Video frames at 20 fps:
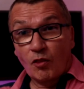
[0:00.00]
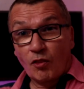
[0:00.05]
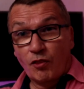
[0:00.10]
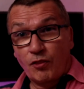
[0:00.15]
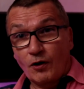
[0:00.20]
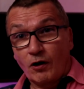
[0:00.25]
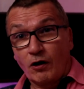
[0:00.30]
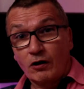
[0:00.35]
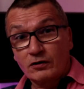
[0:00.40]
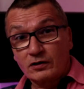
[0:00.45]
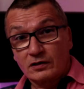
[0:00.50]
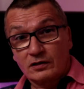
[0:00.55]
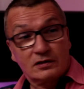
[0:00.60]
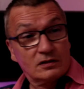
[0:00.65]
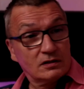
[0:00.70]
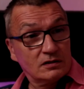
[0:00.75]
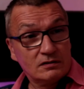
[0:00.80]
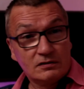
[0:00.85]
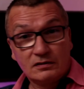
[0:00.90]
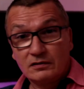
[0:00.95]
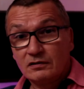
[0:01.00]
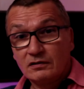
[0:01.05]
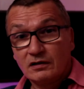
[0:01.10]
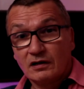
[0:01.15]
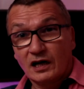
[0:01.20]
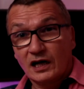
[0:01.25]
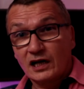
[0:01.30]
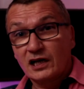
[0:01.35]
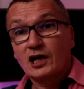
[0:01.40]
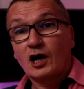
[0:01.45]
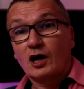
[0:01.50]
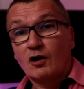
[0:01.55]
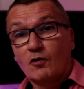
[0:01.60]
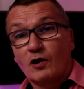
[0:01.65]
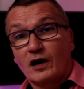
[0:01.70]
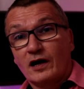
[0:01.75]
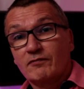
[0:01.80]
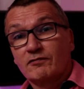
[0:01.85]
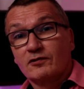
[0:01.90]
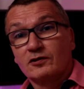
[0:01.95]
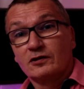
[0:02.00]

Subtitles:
Third, I now have